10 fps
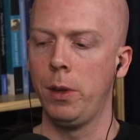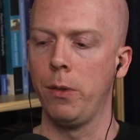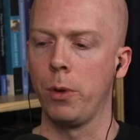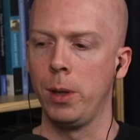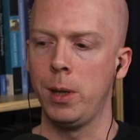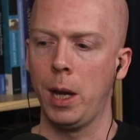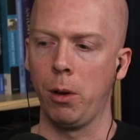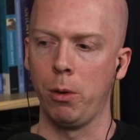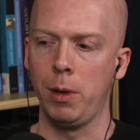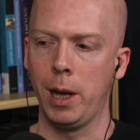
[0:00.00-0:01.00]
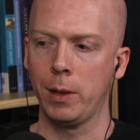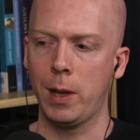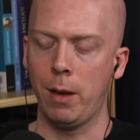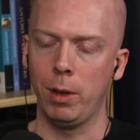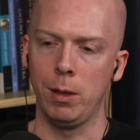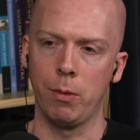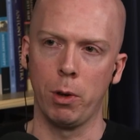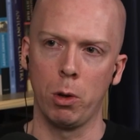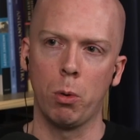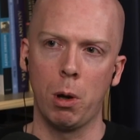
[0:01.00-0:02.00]
different tarot decks having
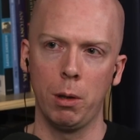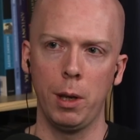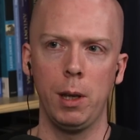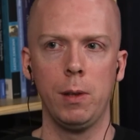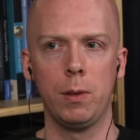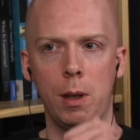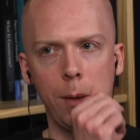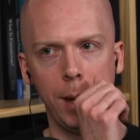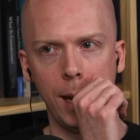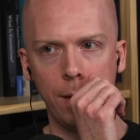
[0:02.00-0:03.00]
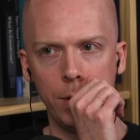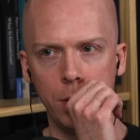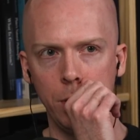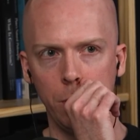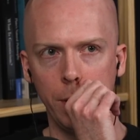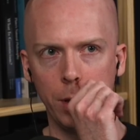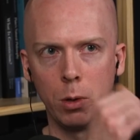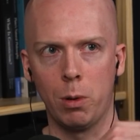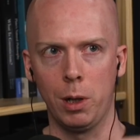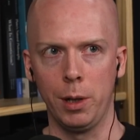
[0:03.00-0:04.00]
different qualities, and that may have to do with the
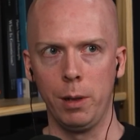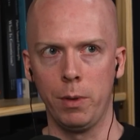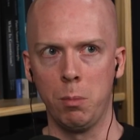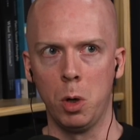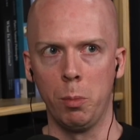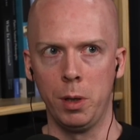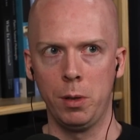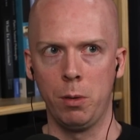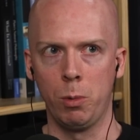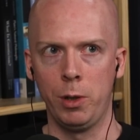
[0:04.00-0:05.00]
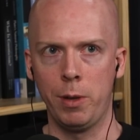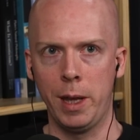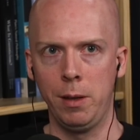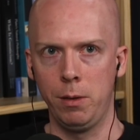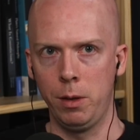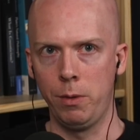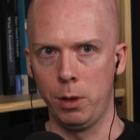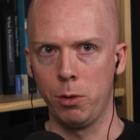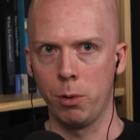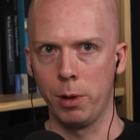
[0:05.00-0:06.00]
quality of the moment in which that
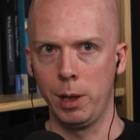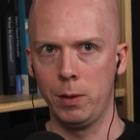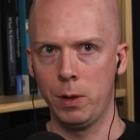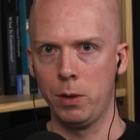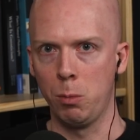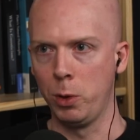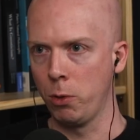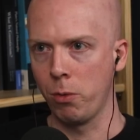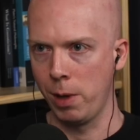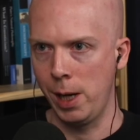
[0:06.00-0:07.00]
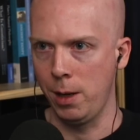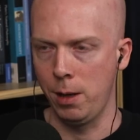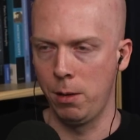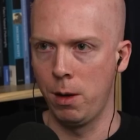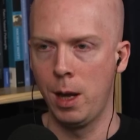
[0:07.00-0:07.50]
divinatory system was created,